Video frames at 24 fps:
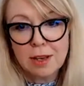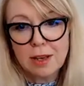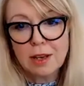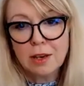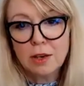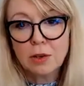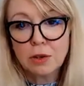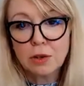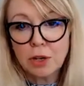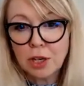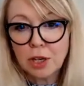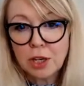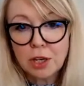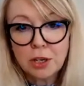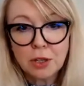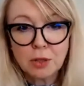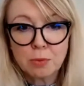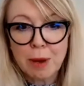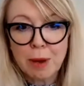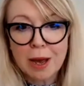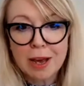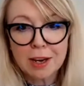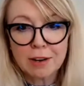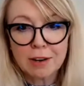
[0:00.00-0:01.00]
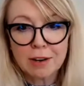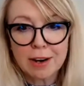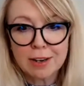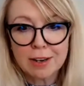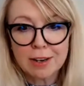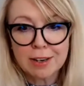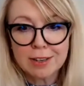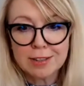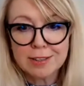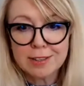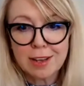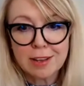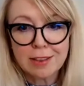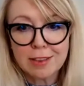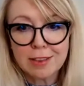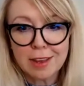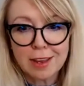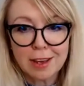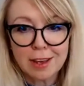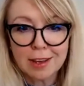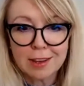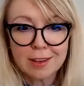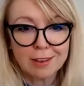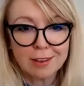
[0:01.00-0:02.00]
got a huge background in
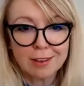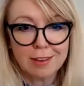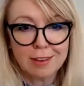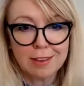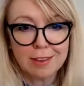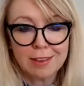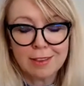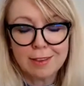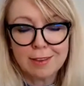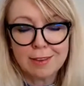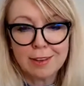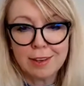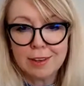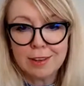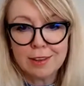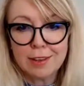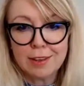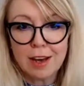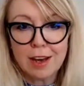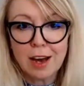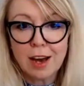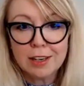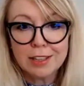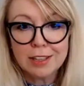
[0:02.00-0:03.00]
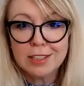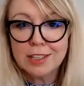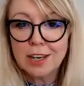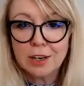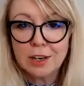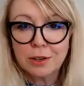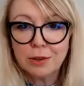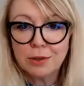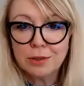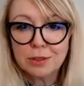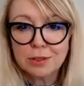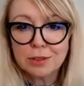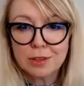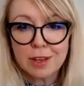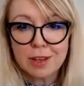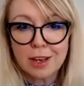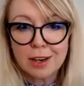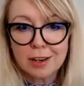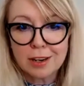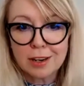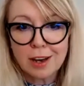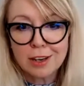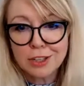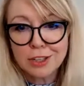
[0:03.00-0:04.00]
something that I don't,
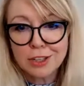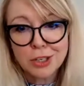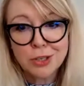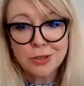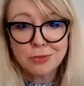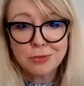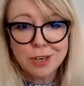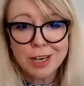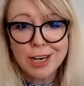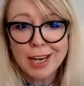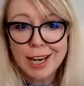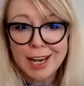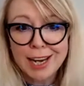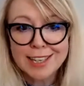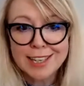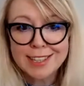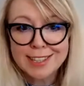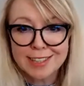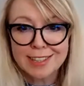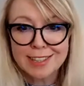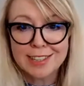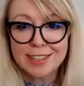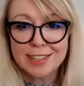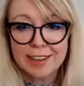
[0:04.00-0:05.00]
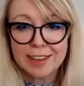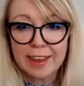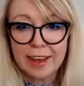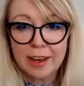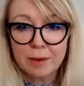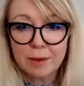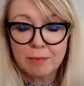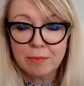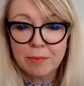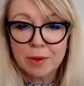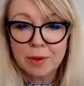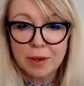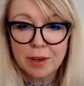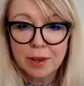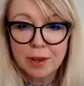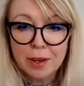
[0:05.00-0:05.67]
then I should really listen to them,